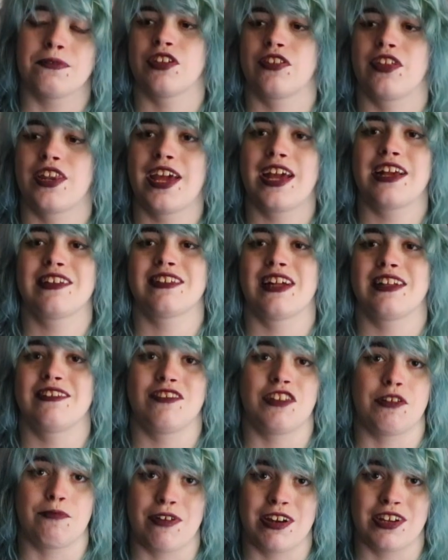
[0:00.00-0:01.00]
So the next
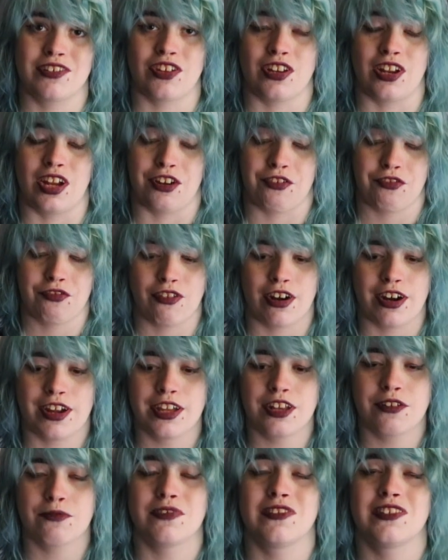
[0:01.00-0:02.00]
antidepressant I
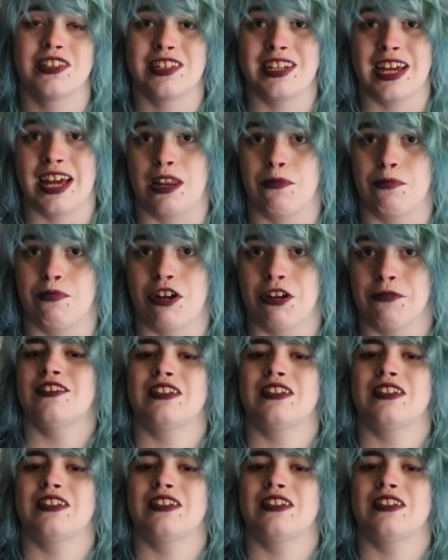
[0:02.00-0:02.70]
tried was citalopram.